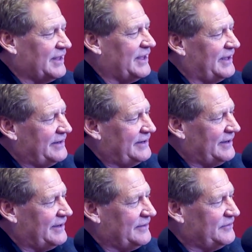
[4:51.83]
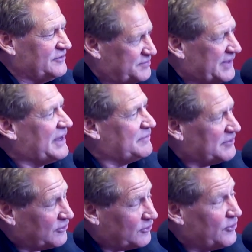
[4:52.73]
And uh, this became
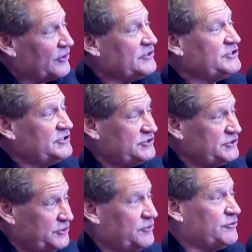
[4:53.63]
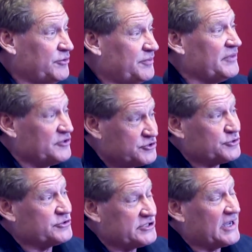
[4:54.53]
the largest youth group in the
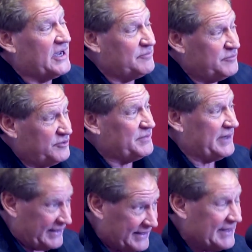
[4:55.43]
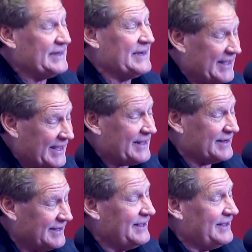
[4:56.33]
Church of God movement in Indiana.
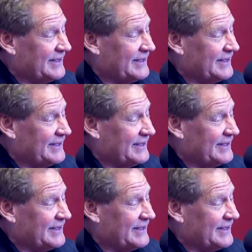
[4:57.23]
Wow.